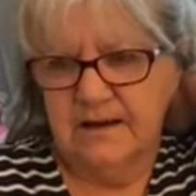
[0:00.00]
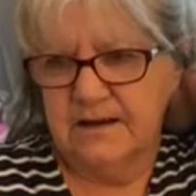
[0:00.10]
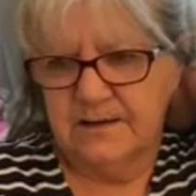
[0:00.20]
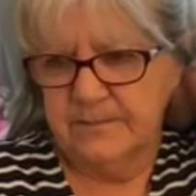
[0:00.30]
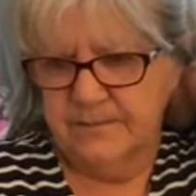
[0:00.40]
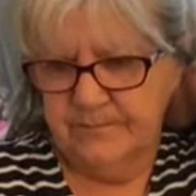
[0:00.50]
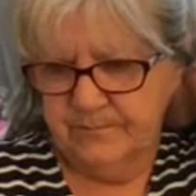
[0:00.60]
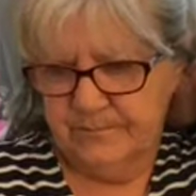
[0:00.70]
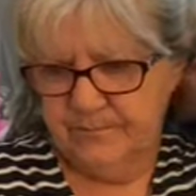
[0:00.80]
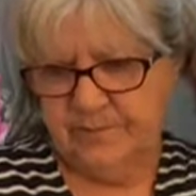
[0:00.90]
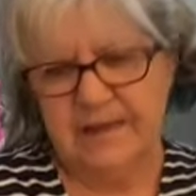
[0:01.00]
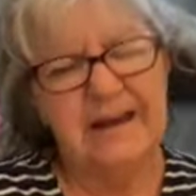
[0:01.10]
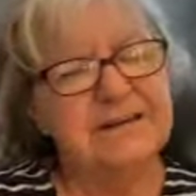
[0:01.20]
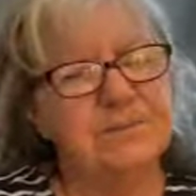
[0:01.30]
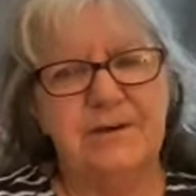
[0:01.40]
Um,
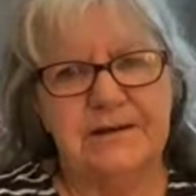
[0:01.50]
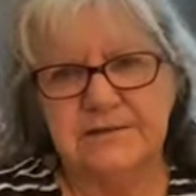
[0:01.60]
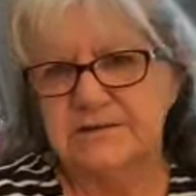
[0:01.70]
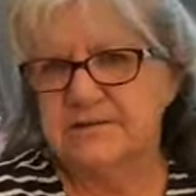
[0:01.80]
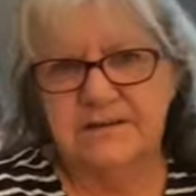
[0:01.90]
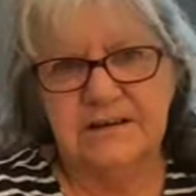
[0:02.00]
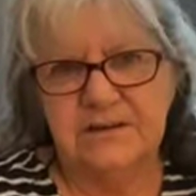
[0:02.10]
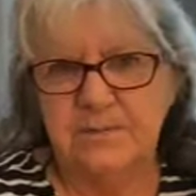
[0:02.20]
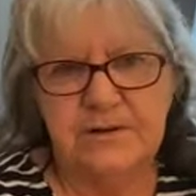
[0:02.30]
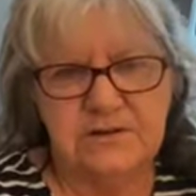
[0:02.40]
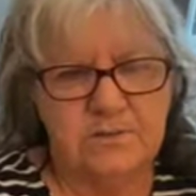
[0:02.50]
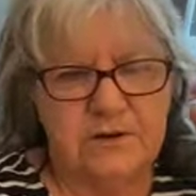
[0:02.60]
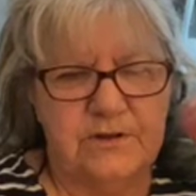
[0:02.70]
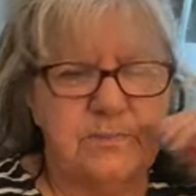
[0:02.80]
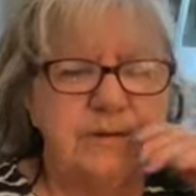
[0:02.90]
it depends. It depends on
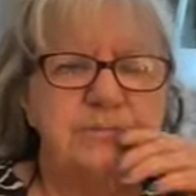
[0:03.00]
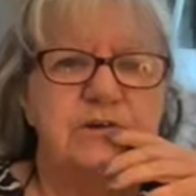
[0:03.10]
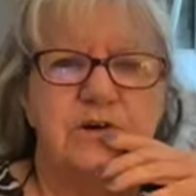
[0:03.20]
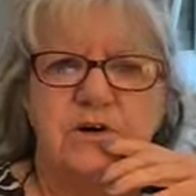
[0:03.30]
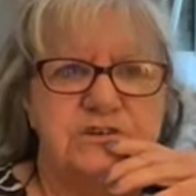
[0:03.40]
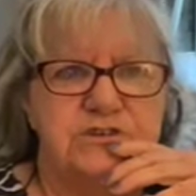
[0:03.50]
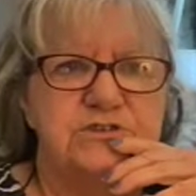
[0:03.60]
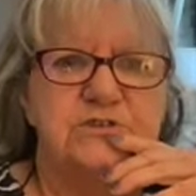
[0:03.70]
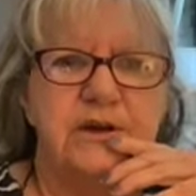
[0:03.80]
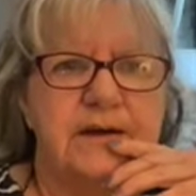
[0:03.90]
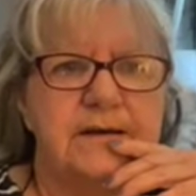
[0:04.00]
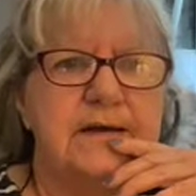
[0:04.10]
whether people are cautious or not.